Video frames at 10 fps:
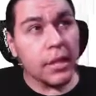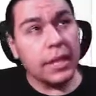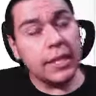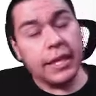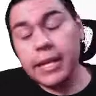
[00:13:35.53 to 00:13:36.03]

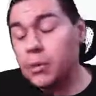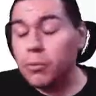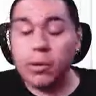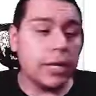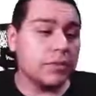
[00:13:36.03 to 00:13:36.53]
And then I
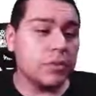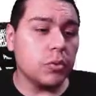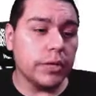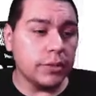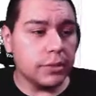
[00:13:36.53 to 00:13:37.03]
run out of
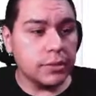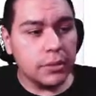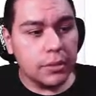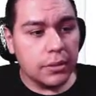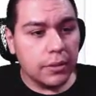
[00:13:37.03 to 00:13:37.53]
squares.
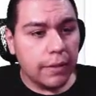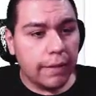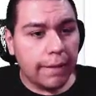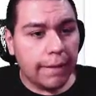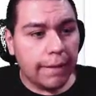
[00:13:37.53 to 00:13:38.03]

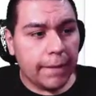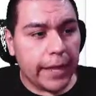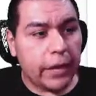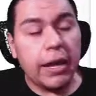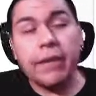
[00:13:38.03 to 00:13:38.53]

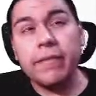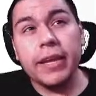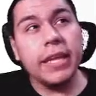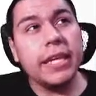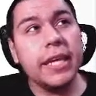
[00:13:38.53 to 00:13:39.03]
I don't have
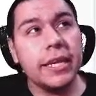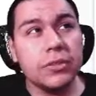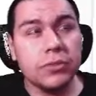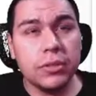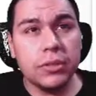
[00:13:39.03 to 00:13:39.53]
any
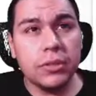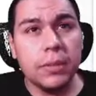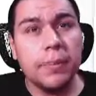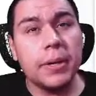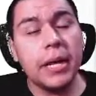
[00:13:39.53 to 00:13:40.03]
extra,
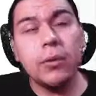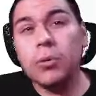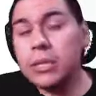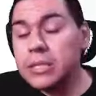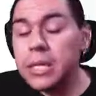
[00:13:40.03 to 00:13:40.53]
but I
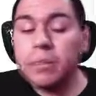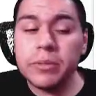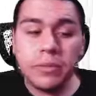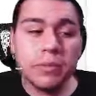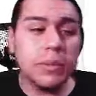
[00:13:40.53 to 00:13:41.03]
was
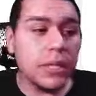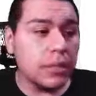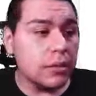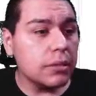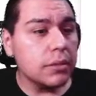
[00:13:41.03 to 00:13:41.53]
able to
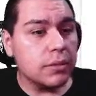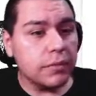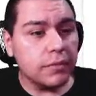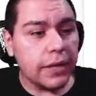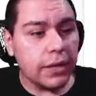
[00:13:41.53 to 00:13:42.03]
be
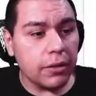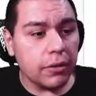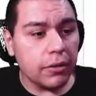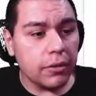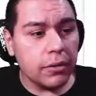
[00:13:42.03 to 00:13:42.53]
fair,
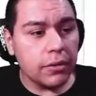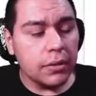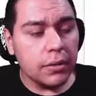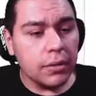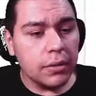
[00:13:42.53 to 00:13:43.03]

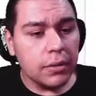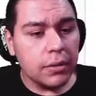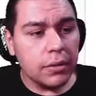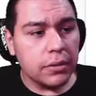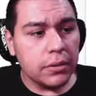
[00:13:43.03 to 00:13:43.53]

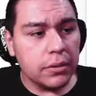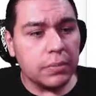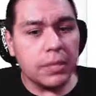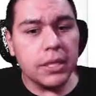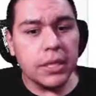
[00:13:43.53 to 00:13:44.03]
to
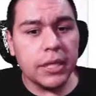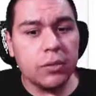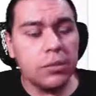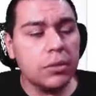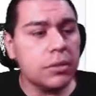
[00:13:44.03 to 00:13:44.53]
be
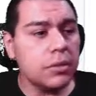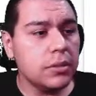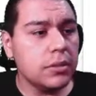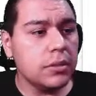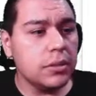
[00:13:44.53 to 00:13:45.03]
equal,
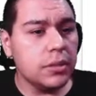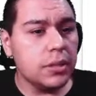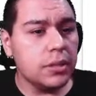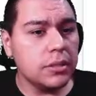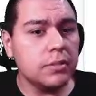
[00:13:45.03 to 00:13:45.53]

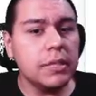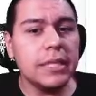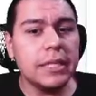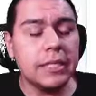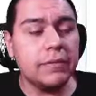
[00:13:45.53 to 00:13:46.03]

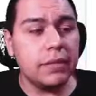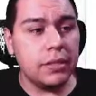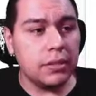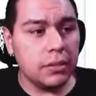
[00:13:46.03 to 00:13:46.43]
be even.